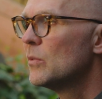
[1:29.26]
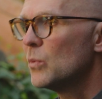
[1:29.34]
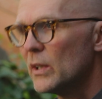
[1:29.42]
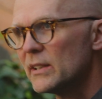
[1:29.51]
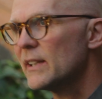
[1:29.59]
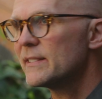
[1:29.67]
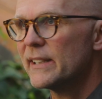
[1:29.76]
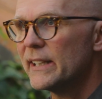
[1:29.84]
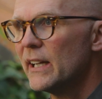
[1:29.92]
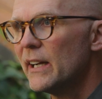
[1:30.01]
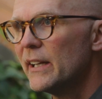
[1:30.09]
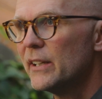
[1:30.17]
what does
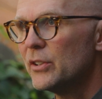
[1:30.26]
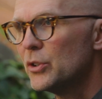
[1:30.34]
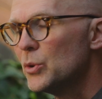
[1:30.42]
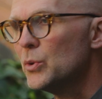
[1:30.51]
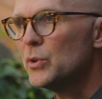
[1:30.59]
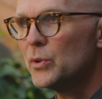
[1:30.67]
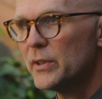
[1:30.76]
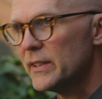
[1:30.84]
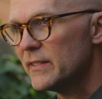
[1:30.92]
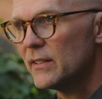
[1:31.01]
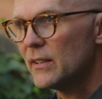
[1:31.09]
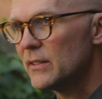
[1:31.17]
AI do to,
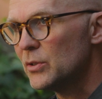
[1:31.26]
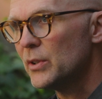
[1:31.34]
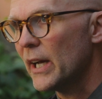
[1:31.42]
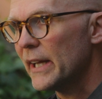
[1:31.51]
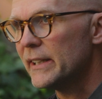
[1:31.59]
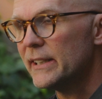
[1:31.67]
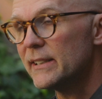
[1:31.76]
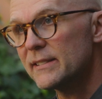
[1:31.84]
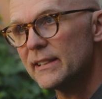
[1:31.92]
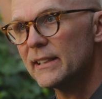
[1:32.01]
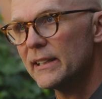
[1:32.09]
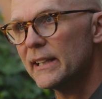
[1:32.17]
this to the
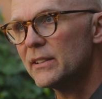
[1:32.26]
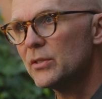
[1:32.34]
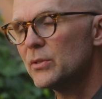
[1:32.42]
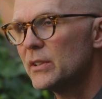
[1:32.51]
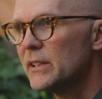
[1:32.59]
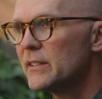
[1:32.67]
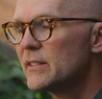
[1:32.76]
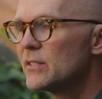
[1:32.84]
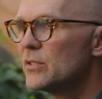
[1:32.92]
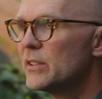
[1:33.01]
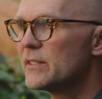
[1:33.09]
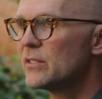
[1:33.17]
ideas that led to this,
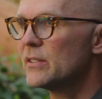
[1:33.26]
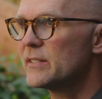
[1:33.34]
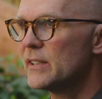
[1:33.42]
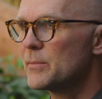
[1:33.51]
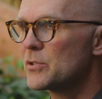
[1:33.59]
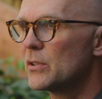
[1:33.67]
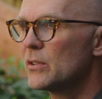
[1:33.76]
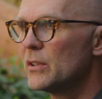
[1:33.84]
to this conceptual